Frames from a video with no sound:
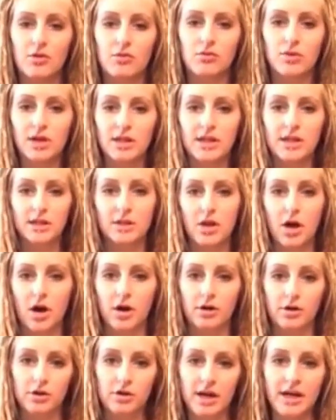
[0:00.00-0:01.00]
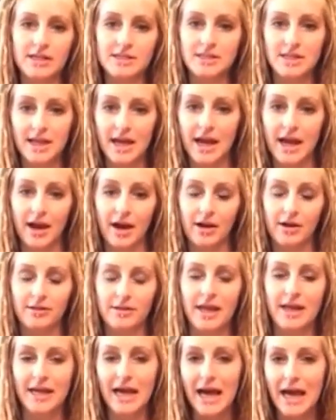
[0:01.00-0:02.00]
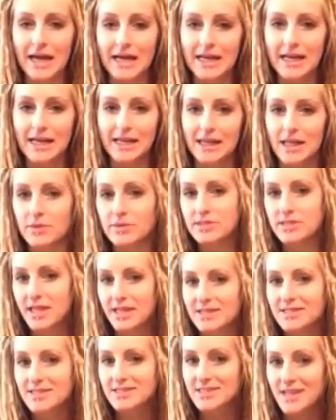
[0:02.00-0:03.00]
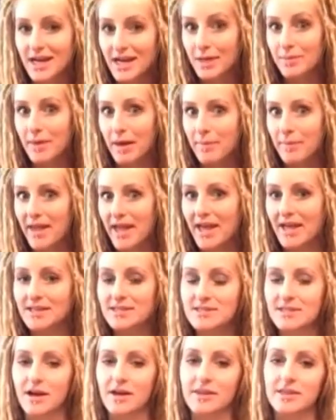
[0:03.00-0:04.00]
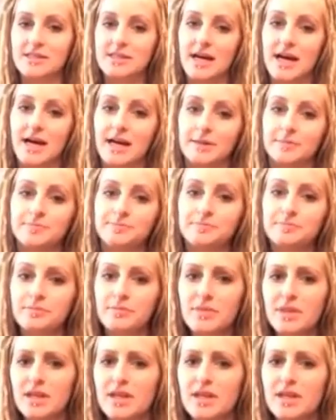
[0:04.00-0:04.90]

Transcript: really long crazy hair like I did that was getting stuck in my pants all the time